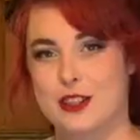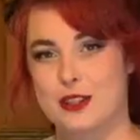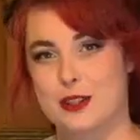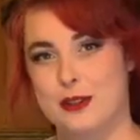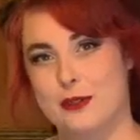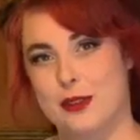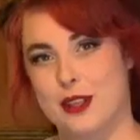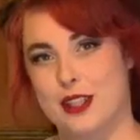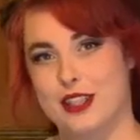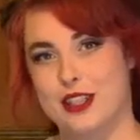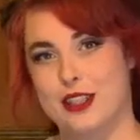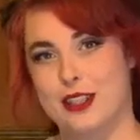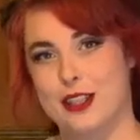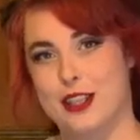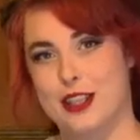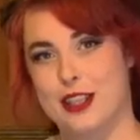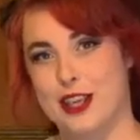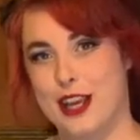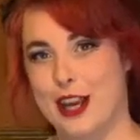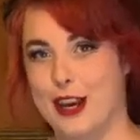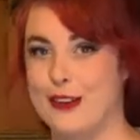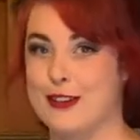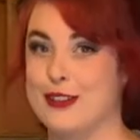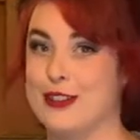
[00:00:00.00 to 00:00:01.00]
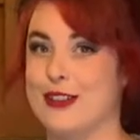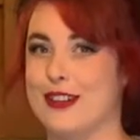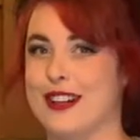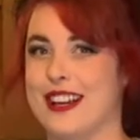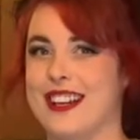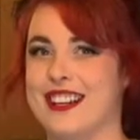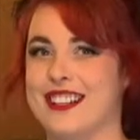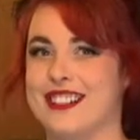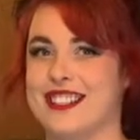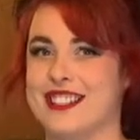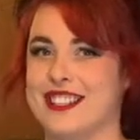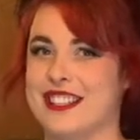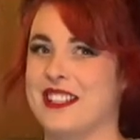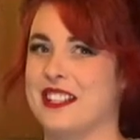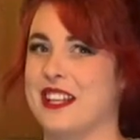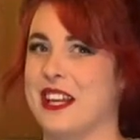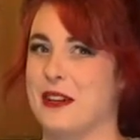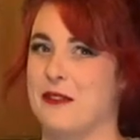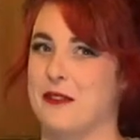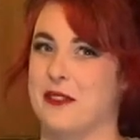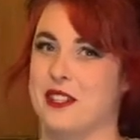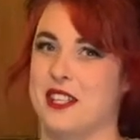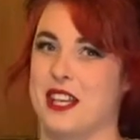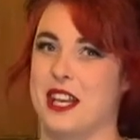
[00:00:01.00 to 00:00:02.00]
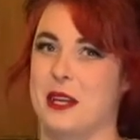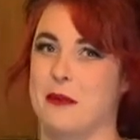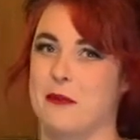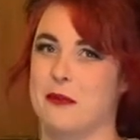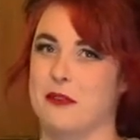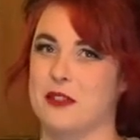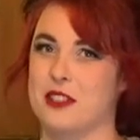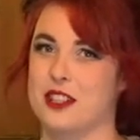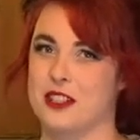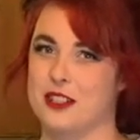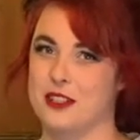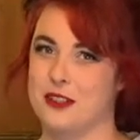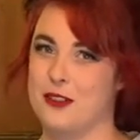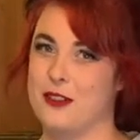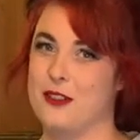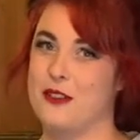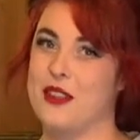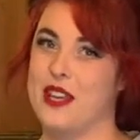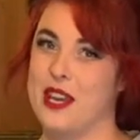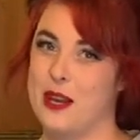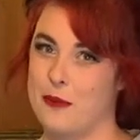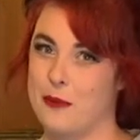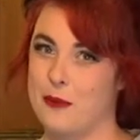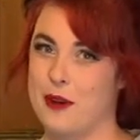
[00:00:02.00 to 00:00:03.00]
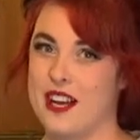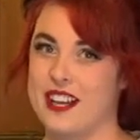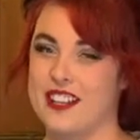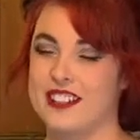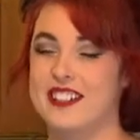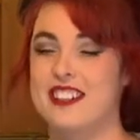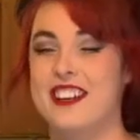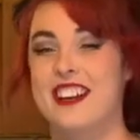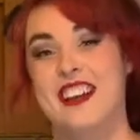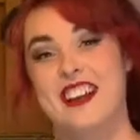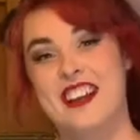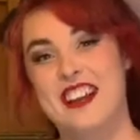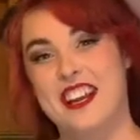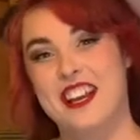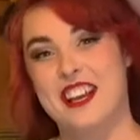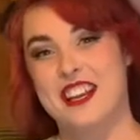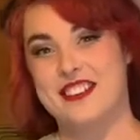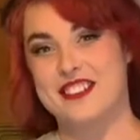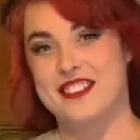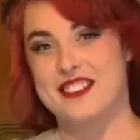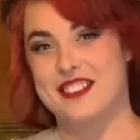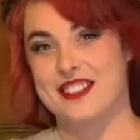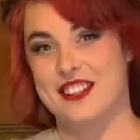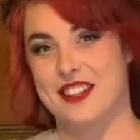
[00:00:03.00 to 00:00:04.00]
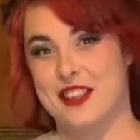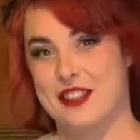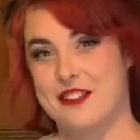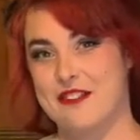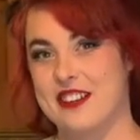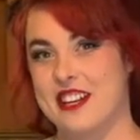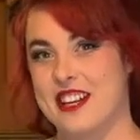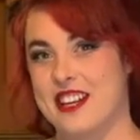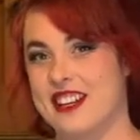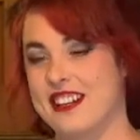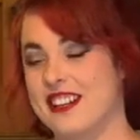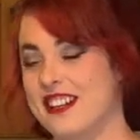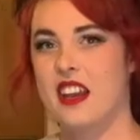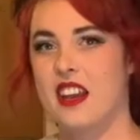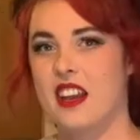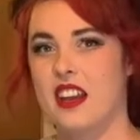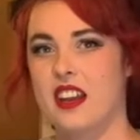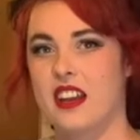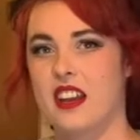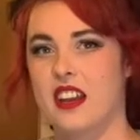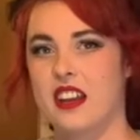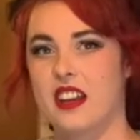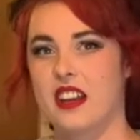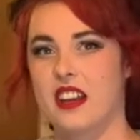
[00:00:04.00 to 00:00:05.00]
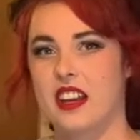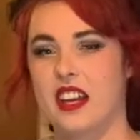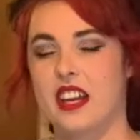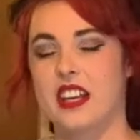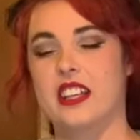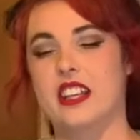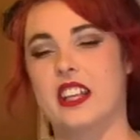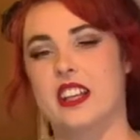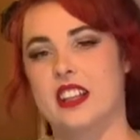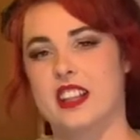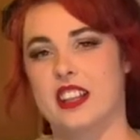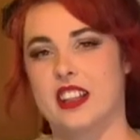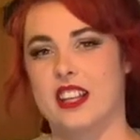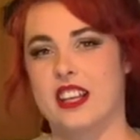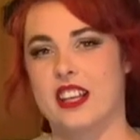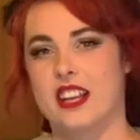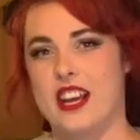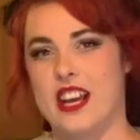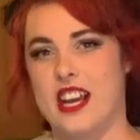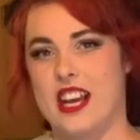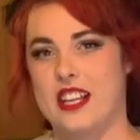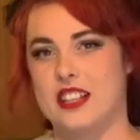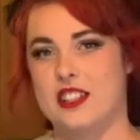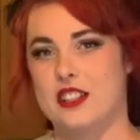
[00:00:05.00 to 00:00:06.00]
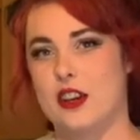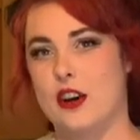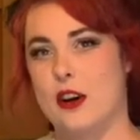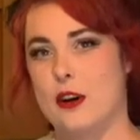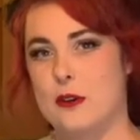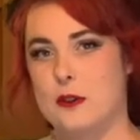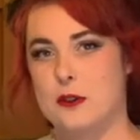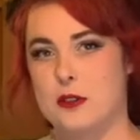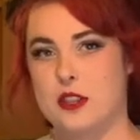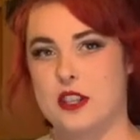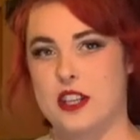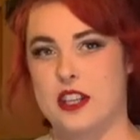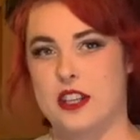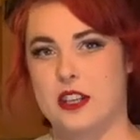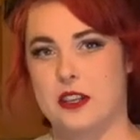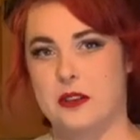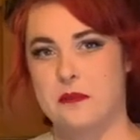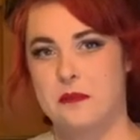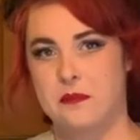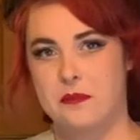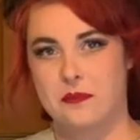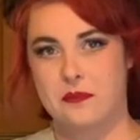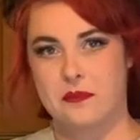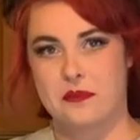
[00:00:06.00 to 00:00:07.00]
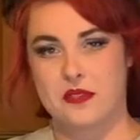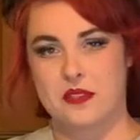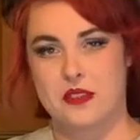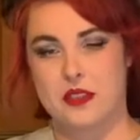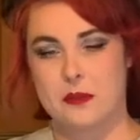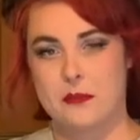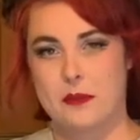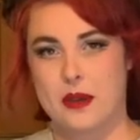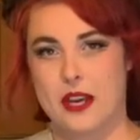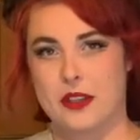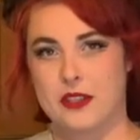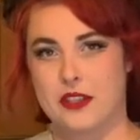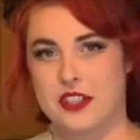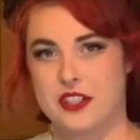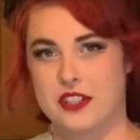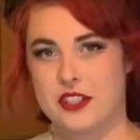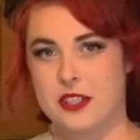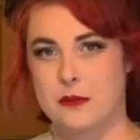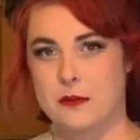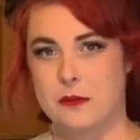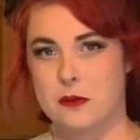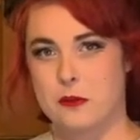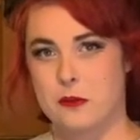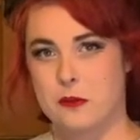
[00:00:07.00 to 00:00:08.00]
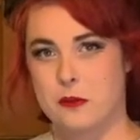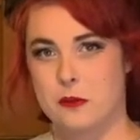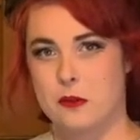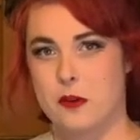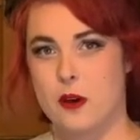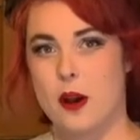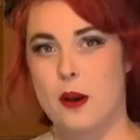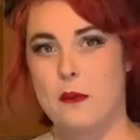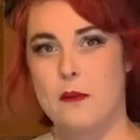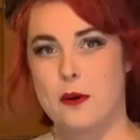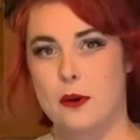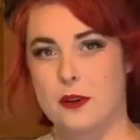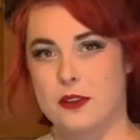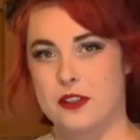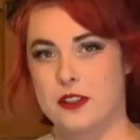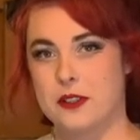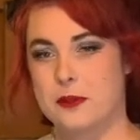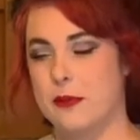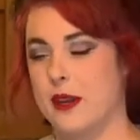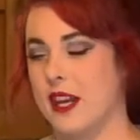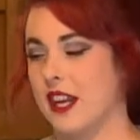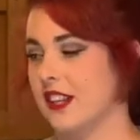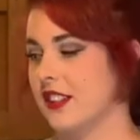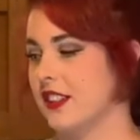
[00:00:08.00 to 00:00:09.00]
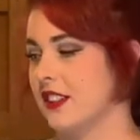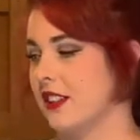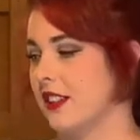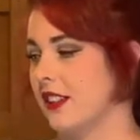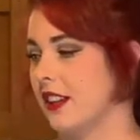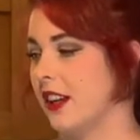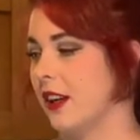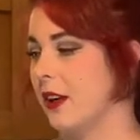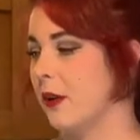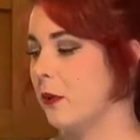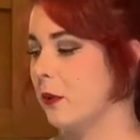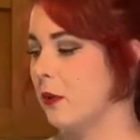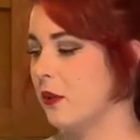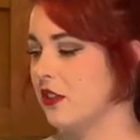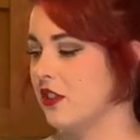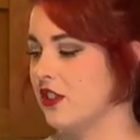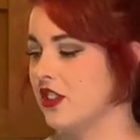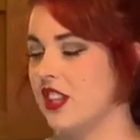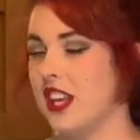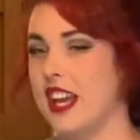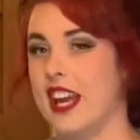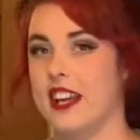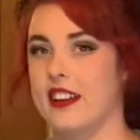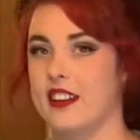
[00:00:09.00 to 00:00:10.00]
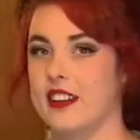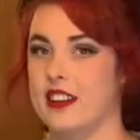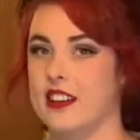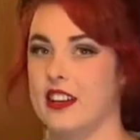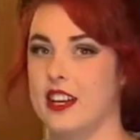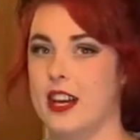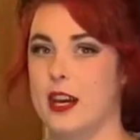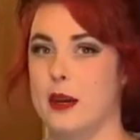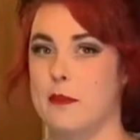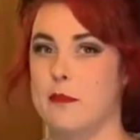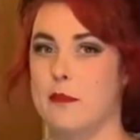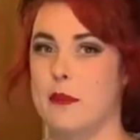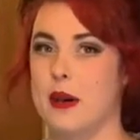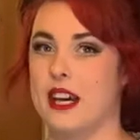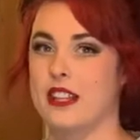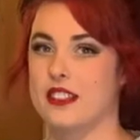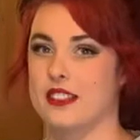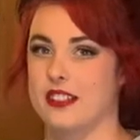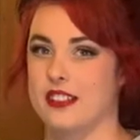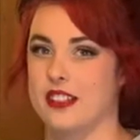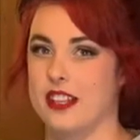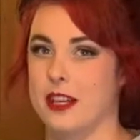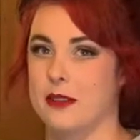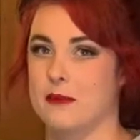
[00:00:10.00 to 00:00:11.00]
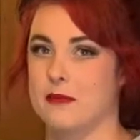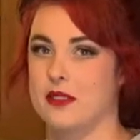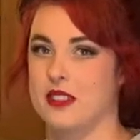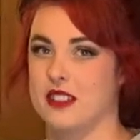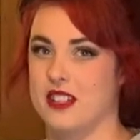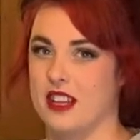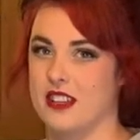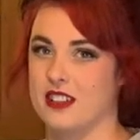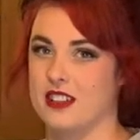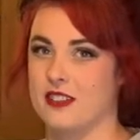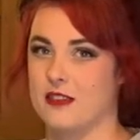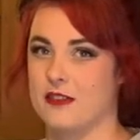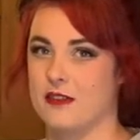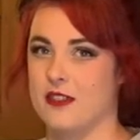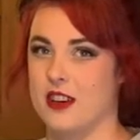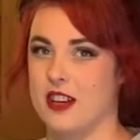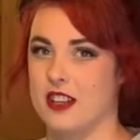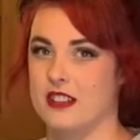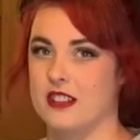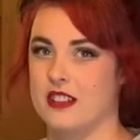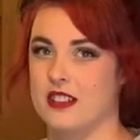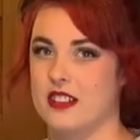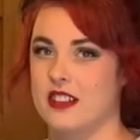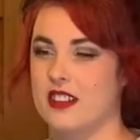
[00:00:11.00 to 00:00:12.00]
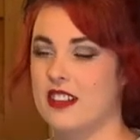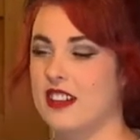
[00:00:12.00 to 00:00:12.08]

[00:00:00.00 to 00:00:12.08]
doing calculations I was able to turn their 1 into 3. Another thing I had to alter about the simple bodice pattern was adding a button-up centre front.